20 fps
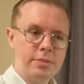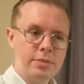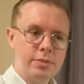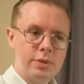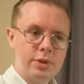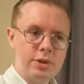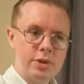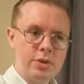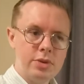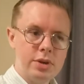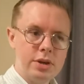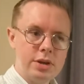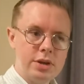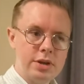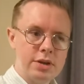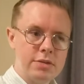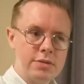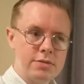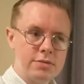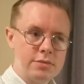you
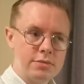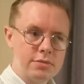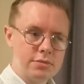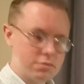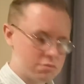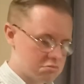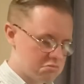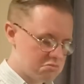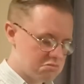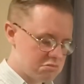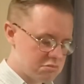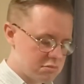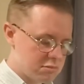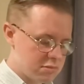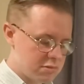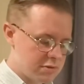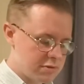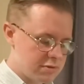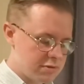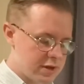can
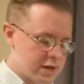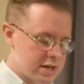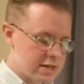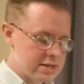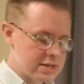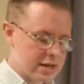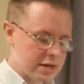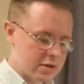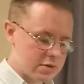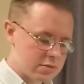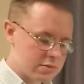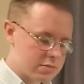find out